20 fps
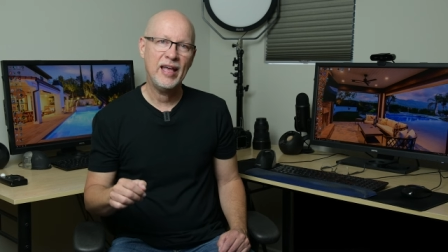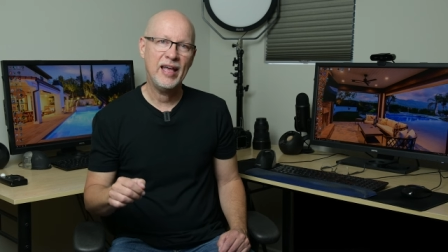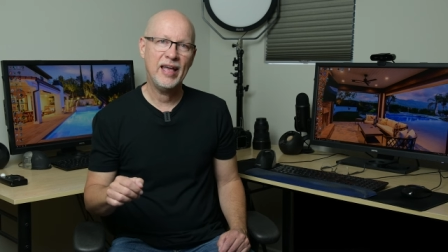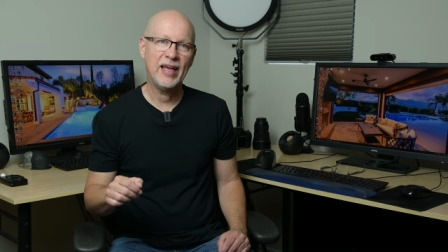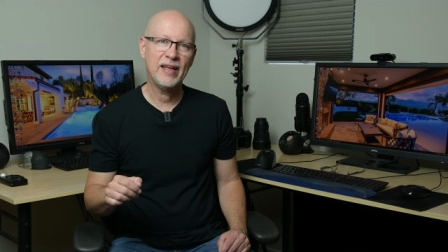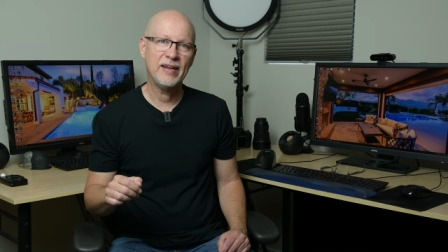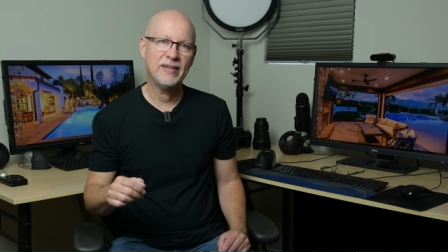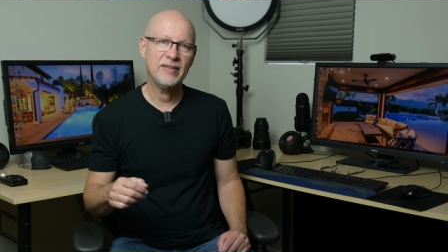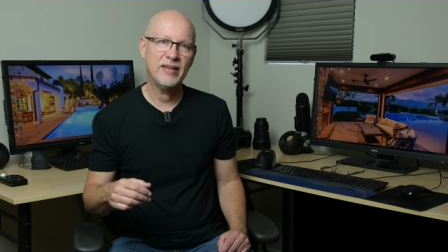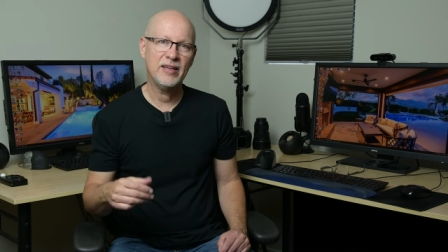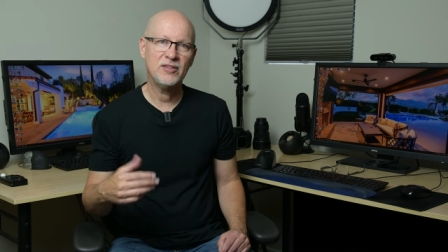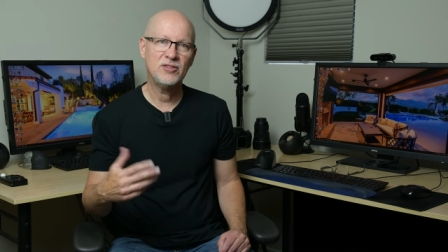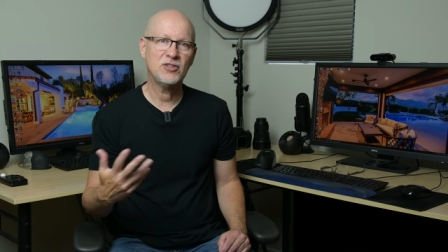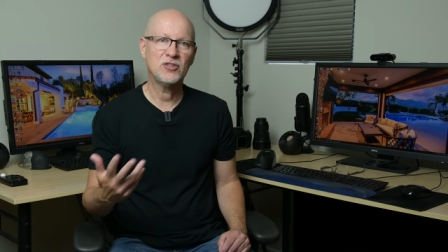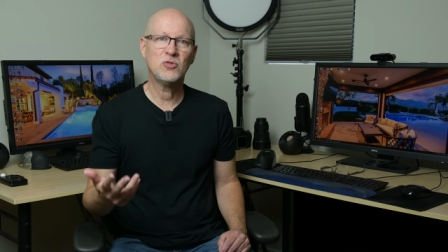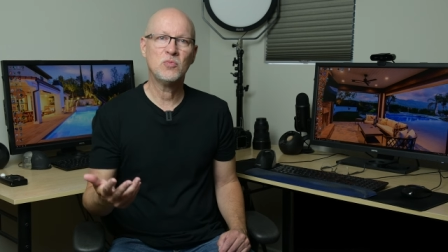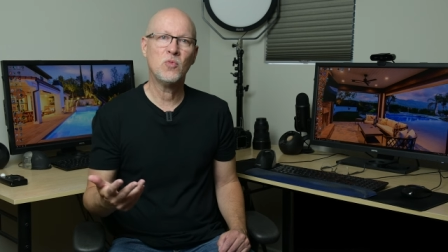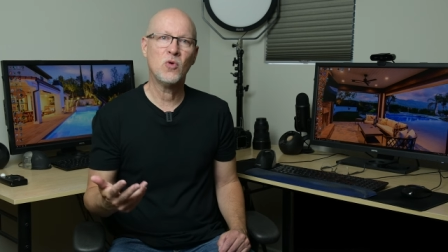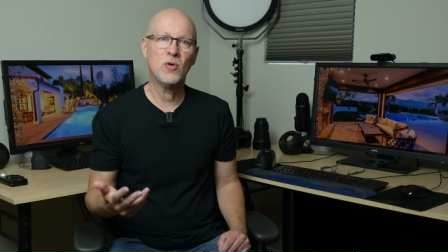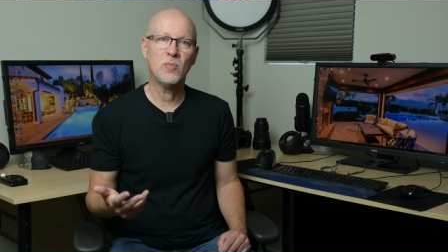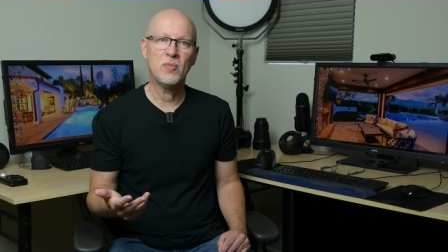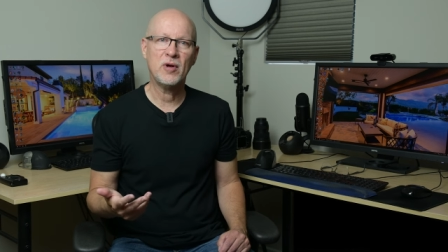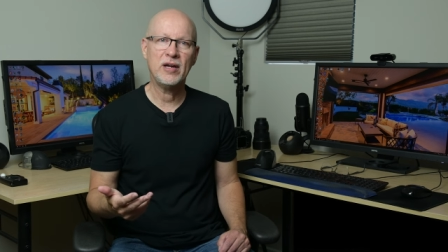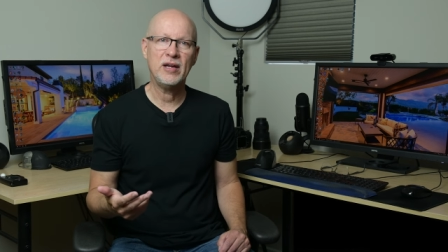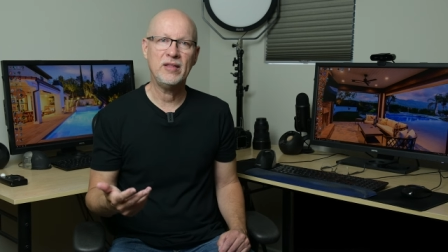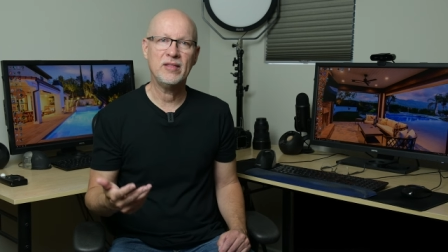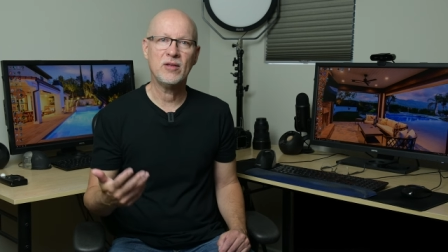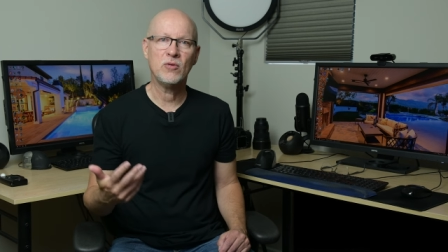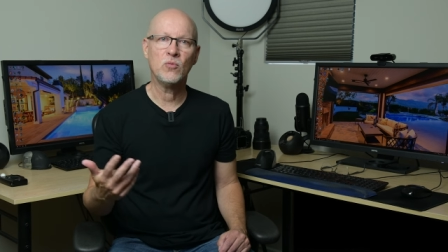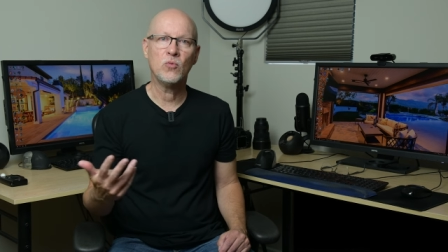and it's just more
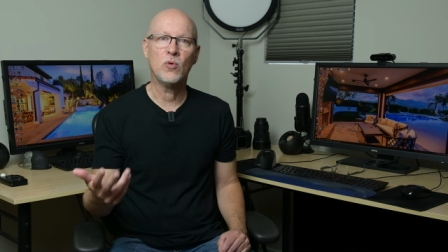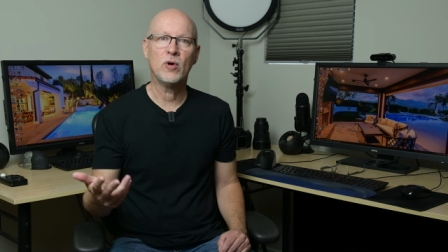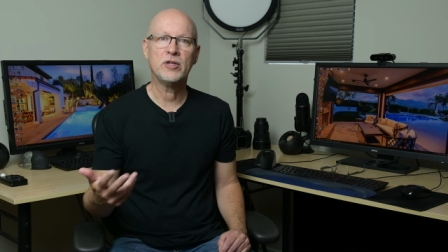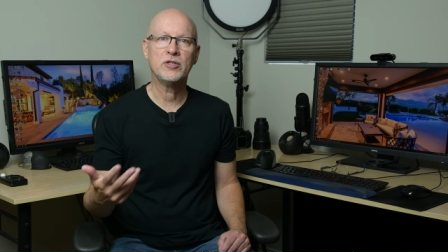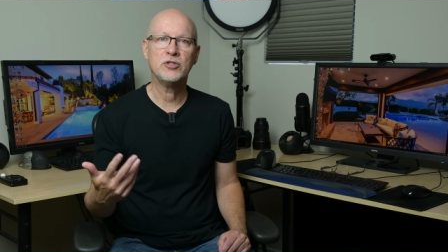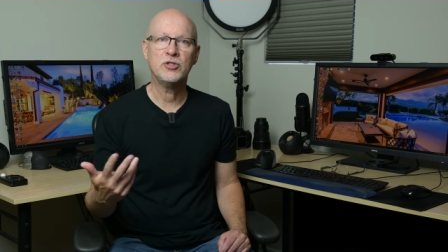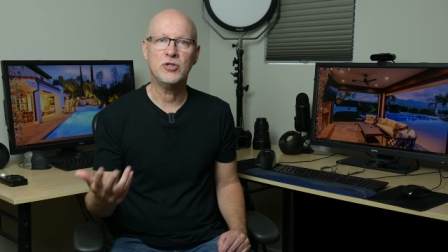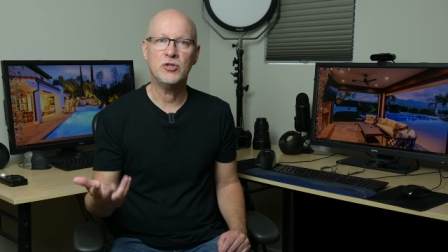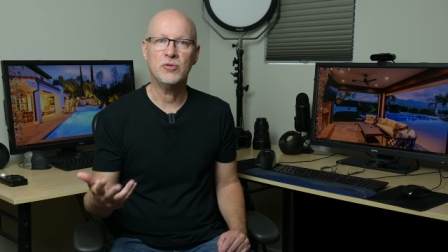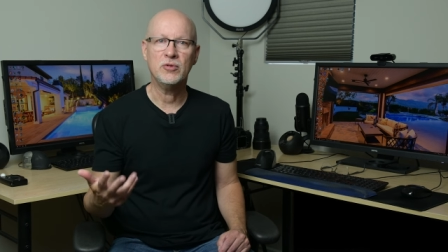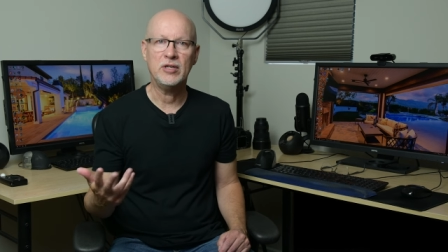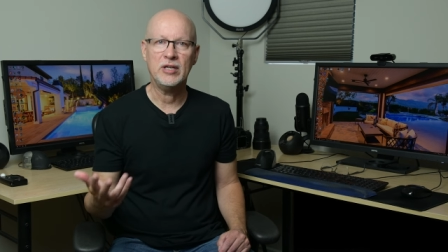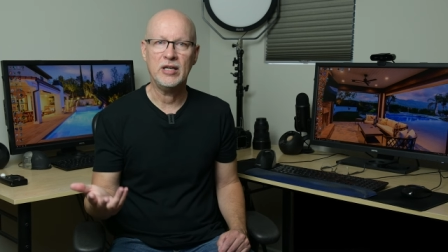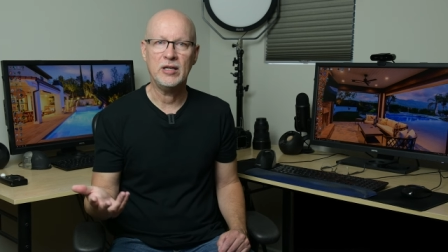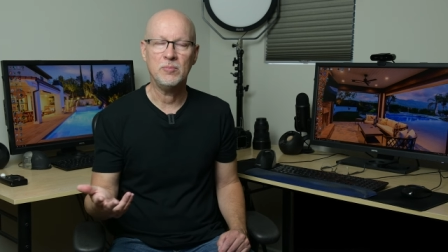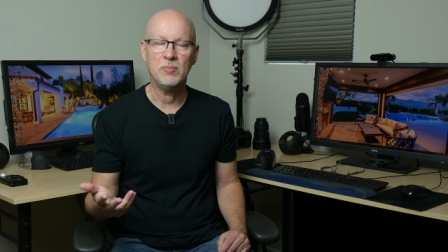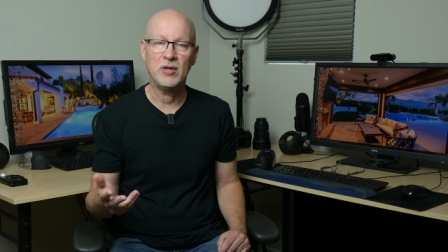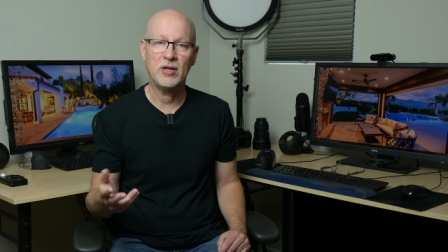money than what you need,